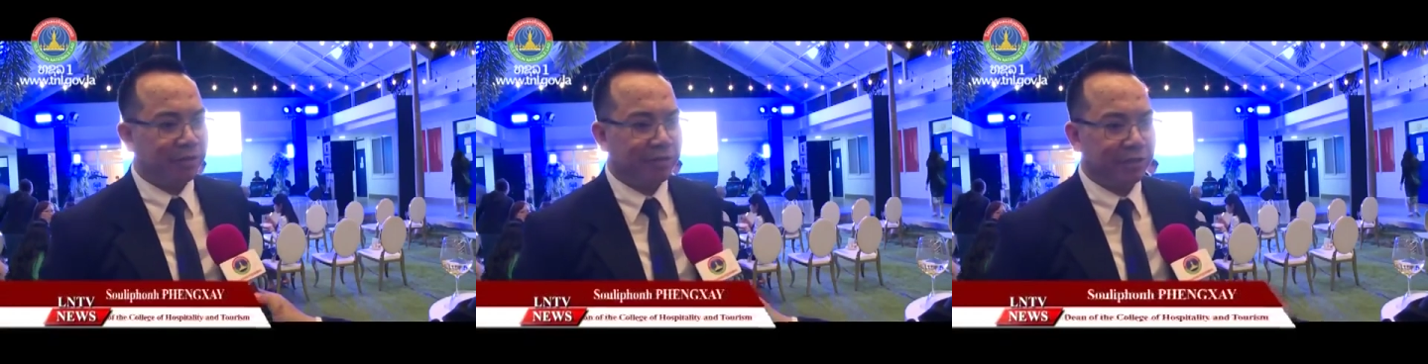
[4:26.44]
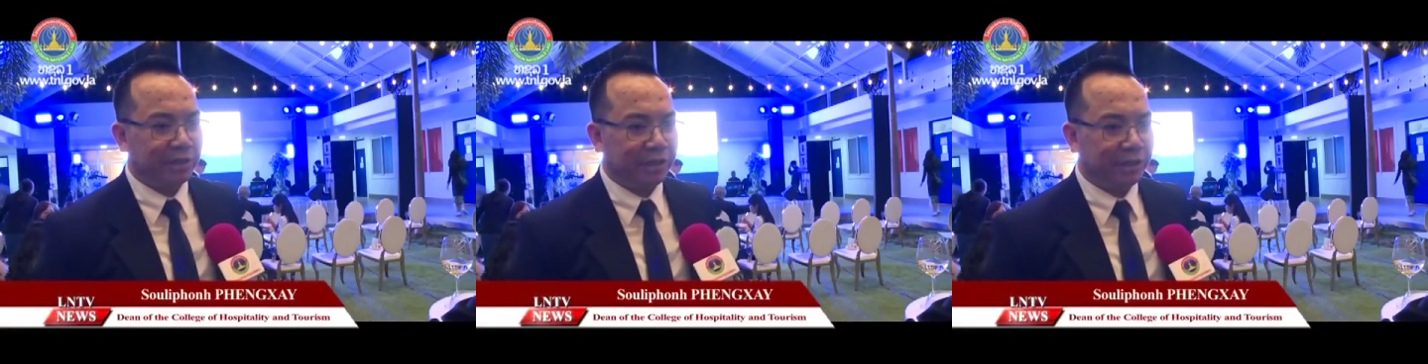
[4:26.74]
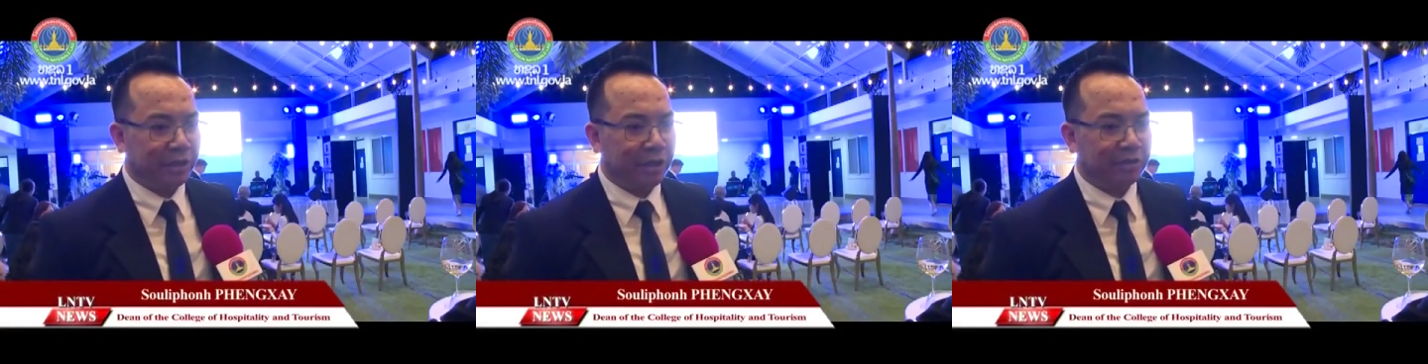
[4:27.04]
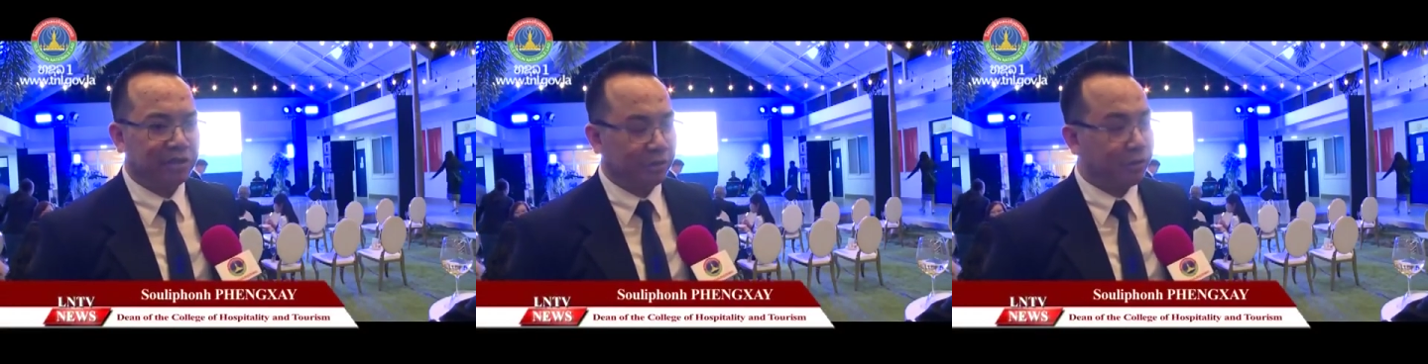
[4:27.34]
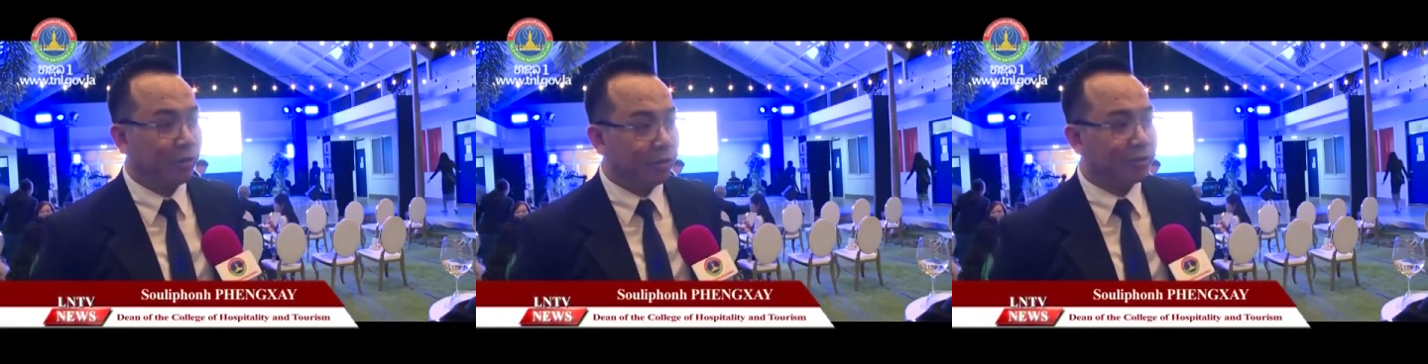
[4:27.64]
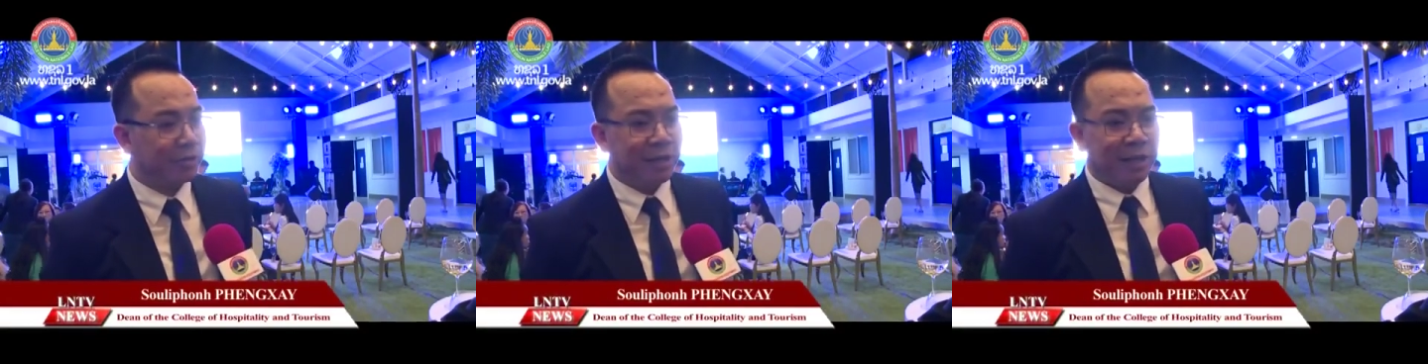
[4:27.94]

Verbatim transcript: is the short course,